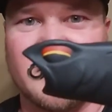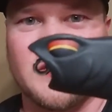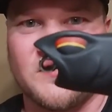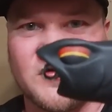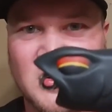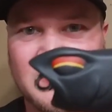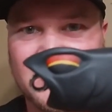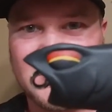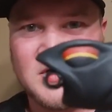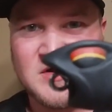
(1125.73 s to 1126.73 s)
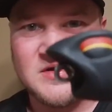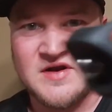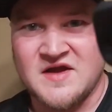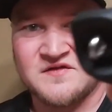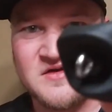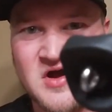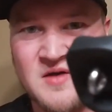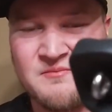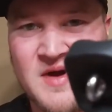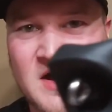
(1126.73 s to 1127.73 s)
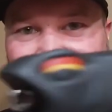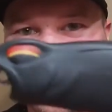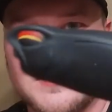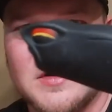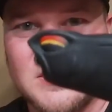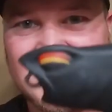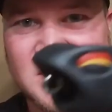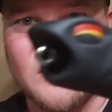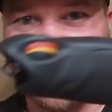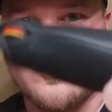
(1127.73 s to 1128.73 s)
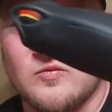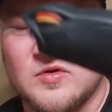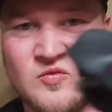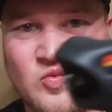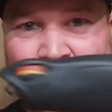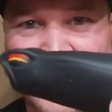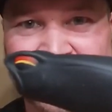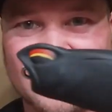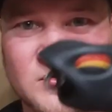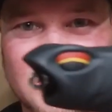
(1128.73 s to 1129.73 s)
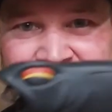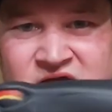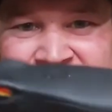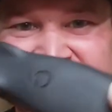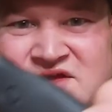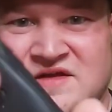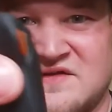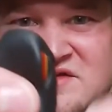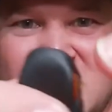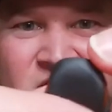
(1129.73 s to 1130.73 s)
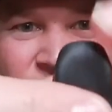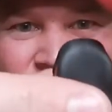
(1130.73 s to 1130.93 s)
very sharp. Nice cut mouth. It walks really nice. That slender